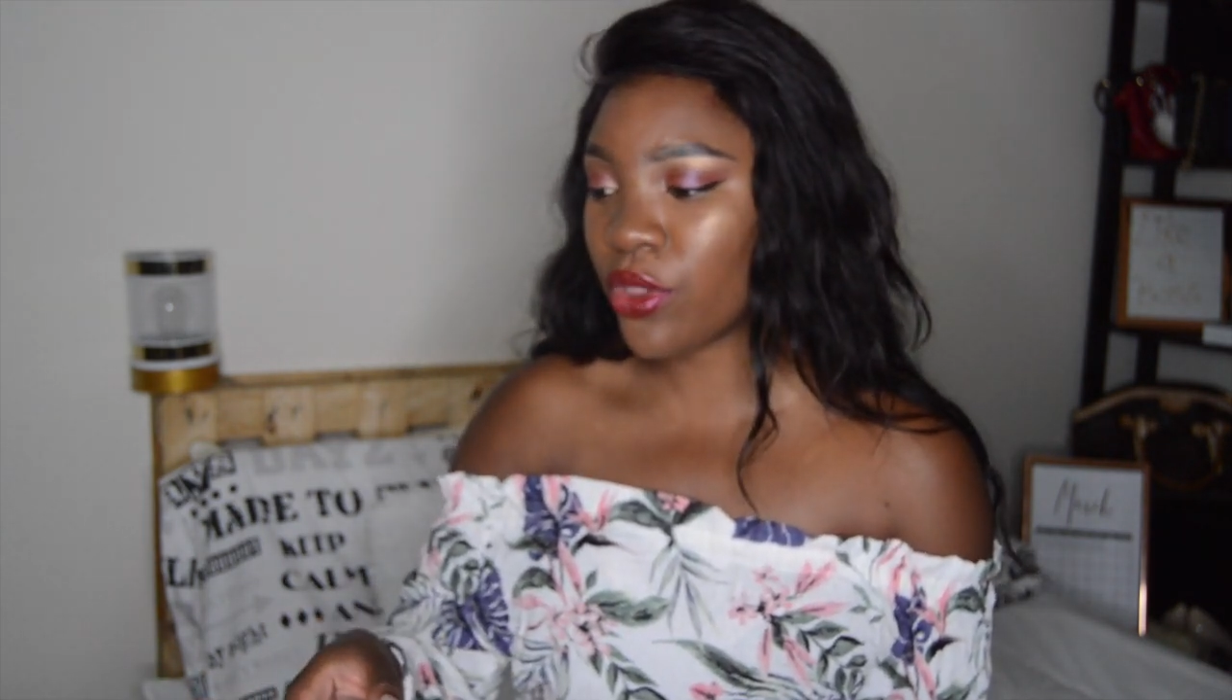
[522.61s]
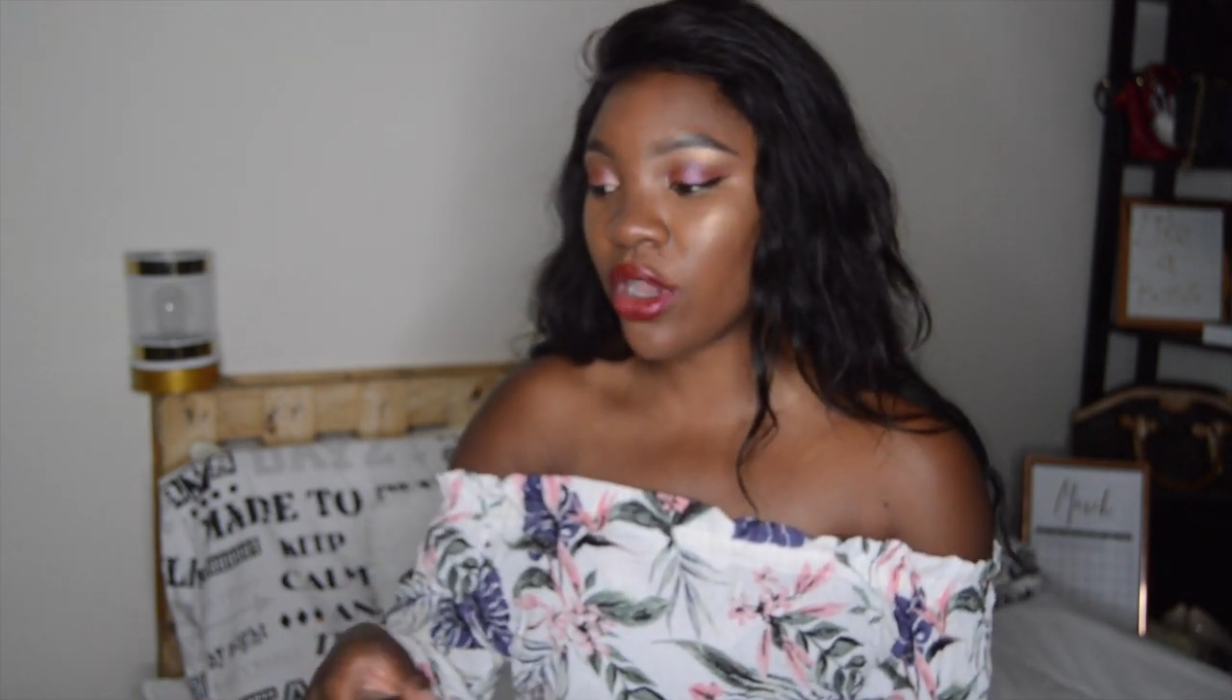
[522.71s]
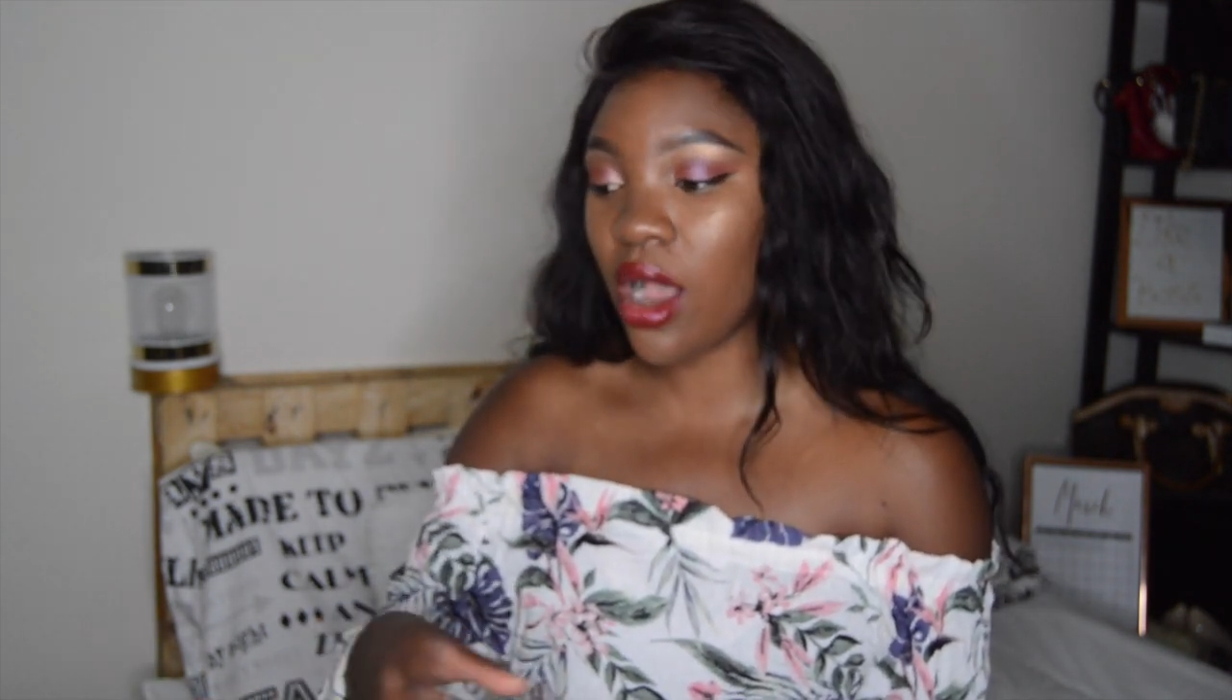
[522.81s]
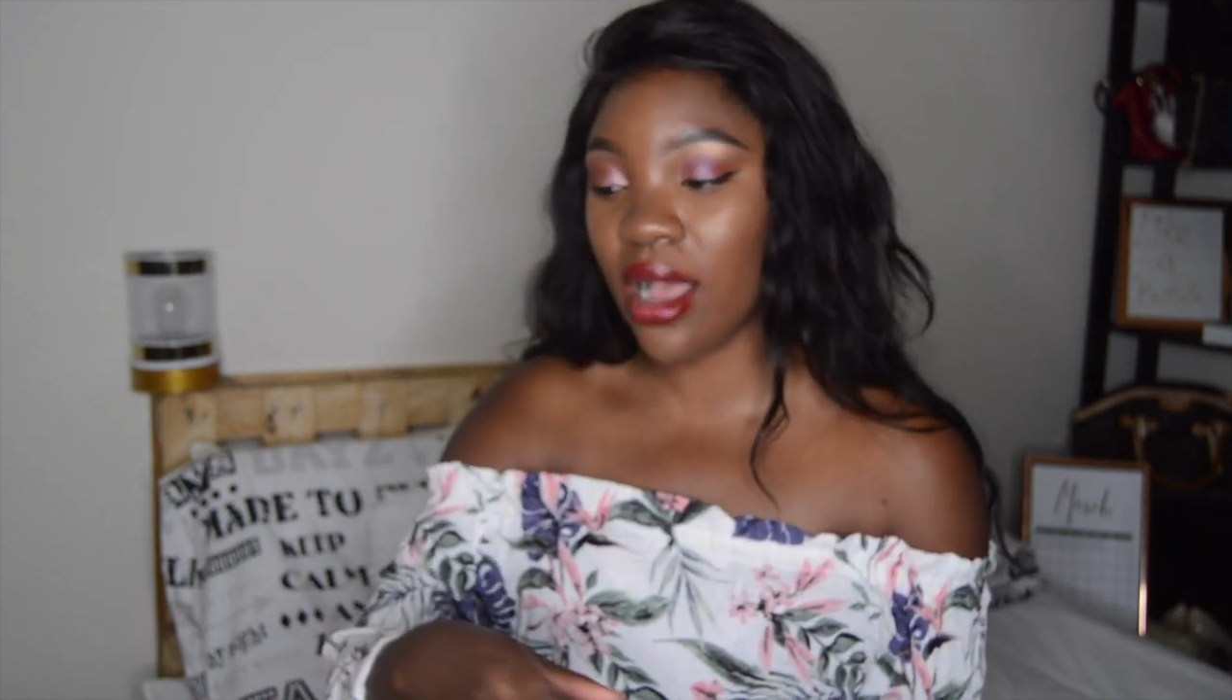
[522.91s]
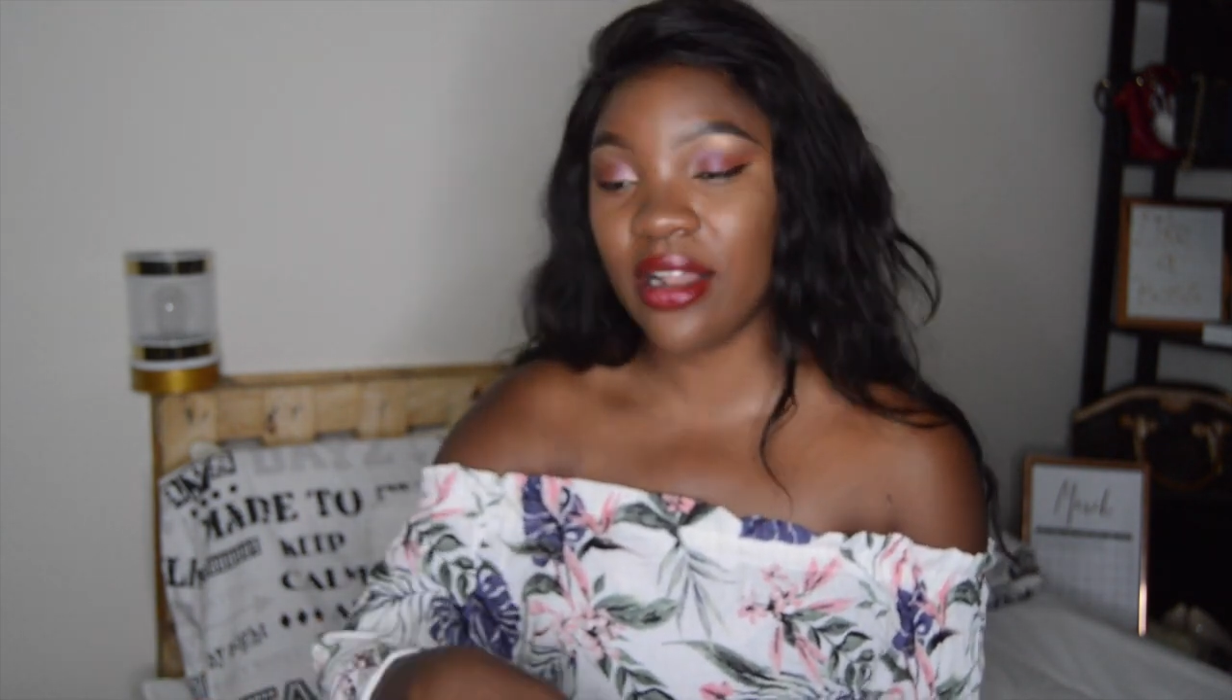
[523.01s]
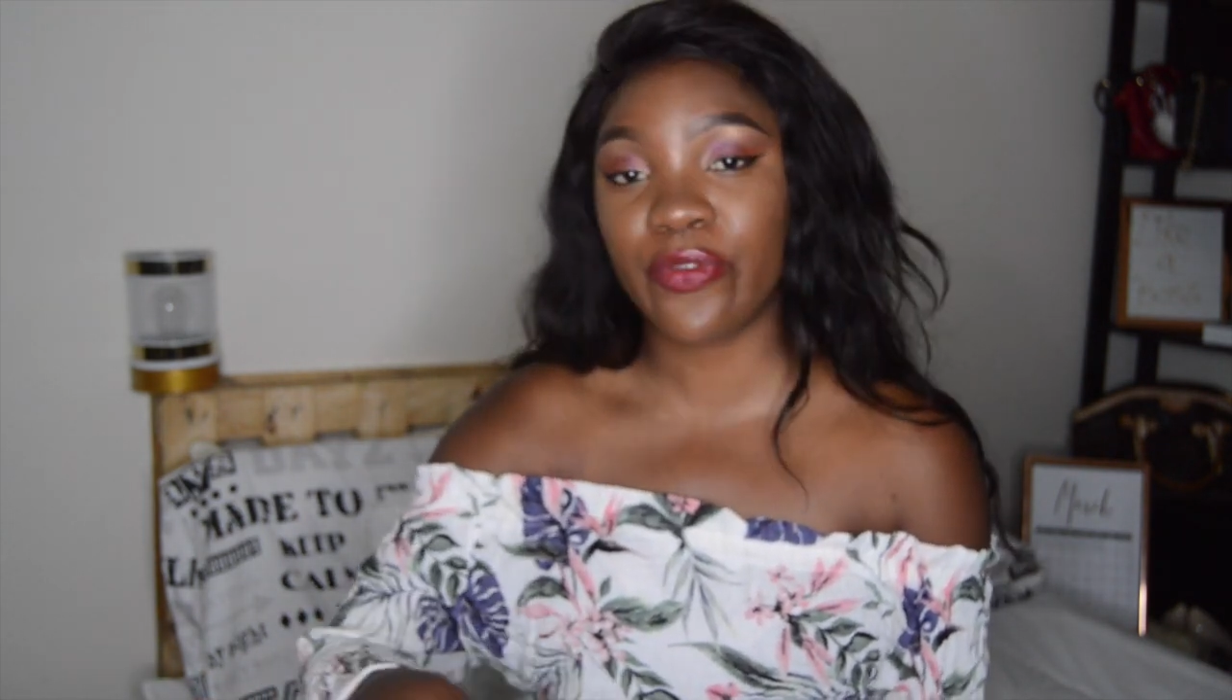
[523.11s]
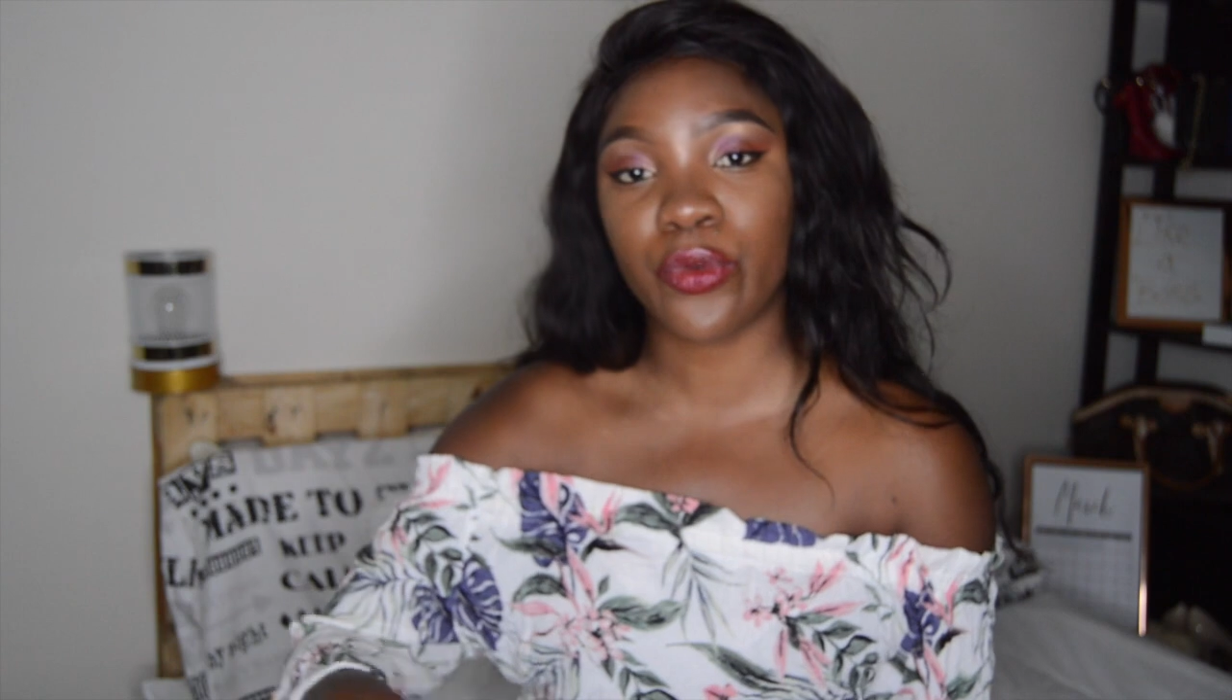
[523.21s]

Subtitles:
the car lift